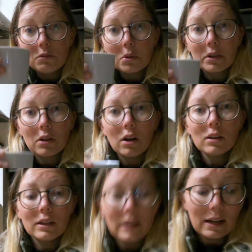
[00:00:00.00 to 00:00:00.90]
four
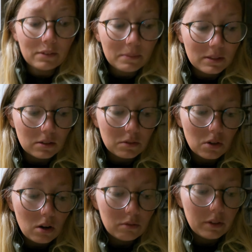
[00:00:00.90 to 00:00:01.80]
o'clock, having myself a
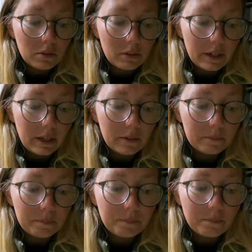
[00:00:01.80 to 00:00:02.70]
coffee
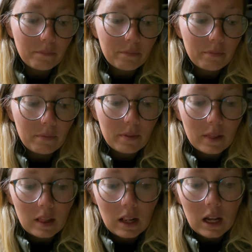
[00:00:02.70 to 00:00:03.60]
already.
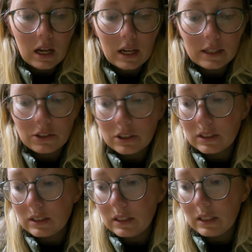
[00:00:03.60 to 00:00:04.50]
As you
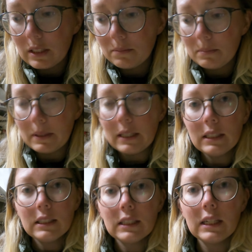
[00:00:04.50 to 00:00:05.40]
can see, I'm
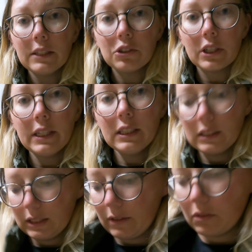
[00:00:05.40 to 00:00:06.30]
basically
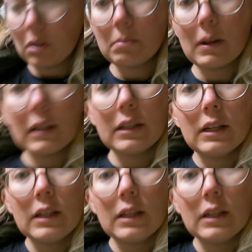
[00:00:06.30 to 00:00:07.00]
dressed. I've got my